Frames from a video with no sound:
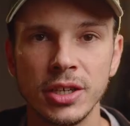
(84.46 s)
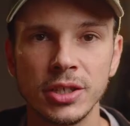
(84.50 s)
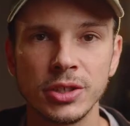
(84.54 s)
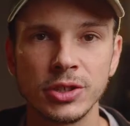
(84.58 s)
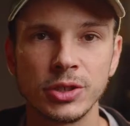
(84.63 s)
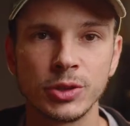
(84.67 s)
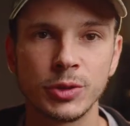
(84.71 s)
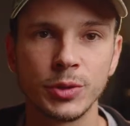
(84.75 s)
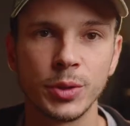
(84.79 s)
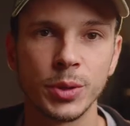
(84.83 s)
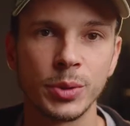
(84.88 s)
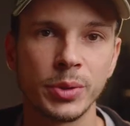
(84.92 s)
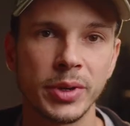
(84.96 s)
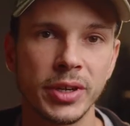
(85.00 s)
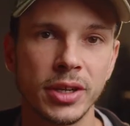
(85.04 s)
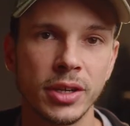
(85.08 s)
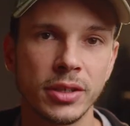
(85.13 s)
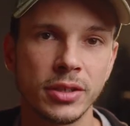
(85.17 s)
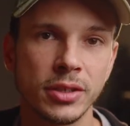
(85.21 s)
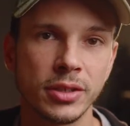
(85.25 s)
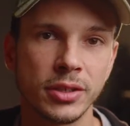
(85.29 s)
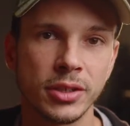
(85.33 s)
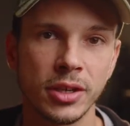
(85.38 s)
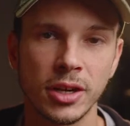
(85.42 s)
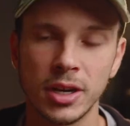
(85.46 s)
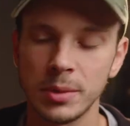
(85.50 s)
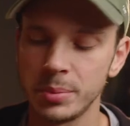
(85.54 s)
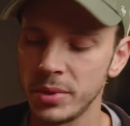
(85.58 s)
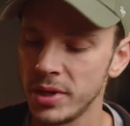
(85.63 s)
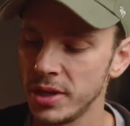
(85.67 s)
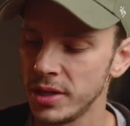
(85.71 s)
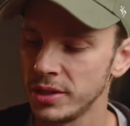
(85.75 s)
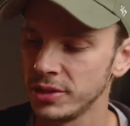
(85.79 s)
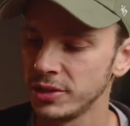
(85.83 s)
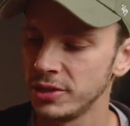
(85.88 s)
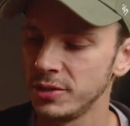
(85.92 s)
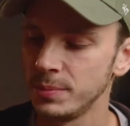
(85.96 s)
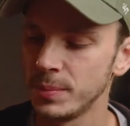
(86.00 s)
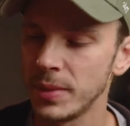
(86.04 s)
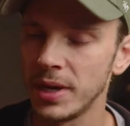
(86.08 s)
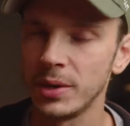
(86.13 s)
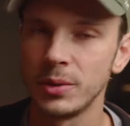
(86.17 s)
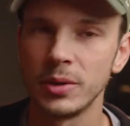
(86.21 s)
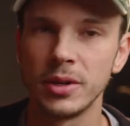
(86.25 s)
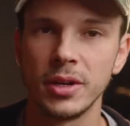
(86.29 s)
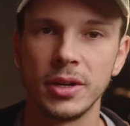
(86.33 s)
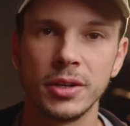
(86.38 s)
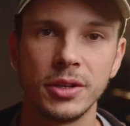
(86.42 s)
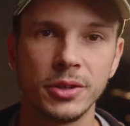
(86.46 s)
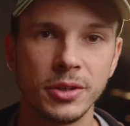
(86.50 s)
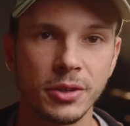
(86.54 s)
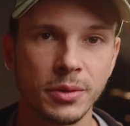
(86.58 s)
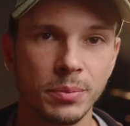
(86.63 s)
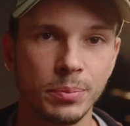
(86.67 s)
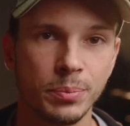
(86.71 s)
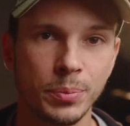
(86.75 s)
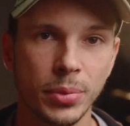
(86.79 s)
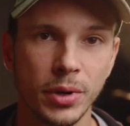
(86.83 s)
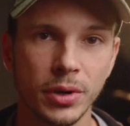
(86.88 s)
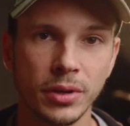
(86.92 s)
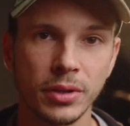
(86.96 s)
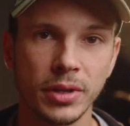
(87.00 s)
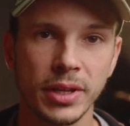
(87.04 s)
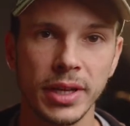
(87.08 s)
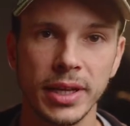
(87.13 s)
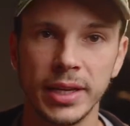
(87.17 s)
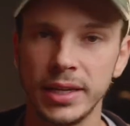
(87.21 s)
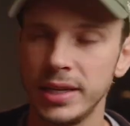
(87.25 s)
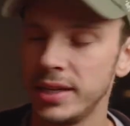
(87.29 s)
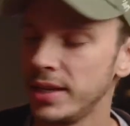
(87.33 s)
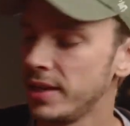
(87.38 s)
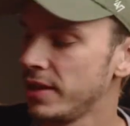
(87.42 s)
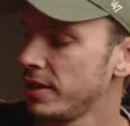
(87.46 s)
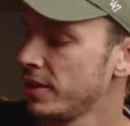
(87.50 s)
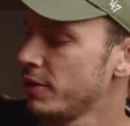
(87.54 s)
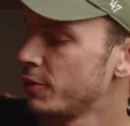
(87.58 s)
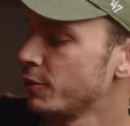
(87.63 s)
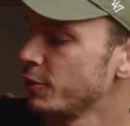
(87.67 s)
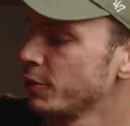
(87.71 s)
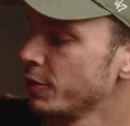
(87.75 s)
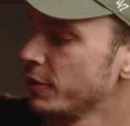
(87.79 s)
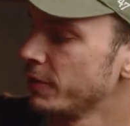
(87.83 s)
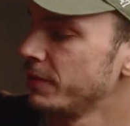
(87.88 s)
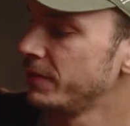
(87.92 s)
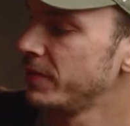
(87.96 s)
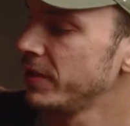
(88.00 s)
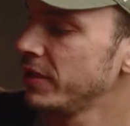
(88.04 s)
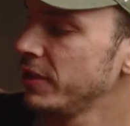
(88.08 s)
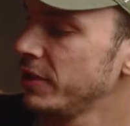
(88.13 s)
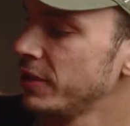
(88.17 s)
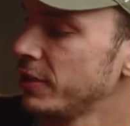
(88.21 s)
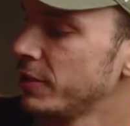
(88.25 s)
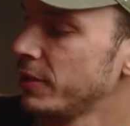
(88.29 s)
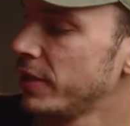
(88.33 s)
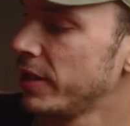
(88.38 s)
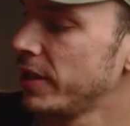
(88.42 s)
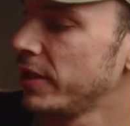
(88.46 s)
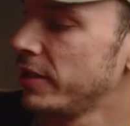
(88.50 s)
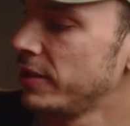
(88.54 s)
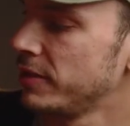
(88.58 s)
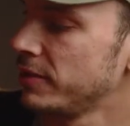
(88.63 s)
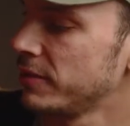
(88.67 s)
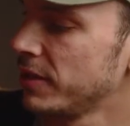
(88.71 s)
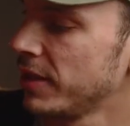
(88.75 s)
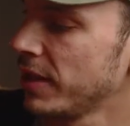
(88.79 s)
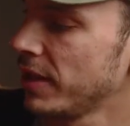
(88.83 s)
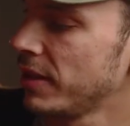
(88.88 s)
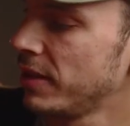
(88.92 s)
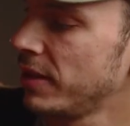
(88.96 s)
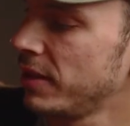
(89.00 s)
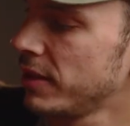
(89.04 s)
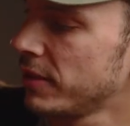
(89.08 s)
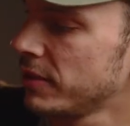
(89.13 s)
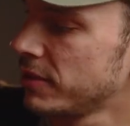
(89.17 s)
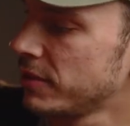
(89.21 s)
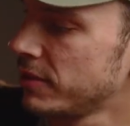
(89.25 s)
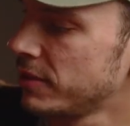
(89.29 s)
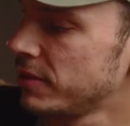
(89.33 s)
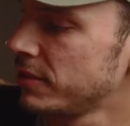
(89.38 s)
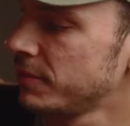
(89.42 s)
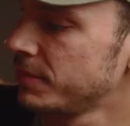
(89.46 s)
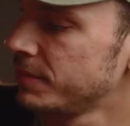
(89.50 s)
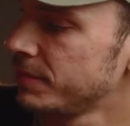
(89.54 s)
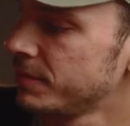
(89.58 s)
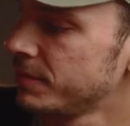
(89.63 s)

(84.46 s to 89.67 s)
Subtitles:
screw thread on the top to mount your ball head or your video head like this.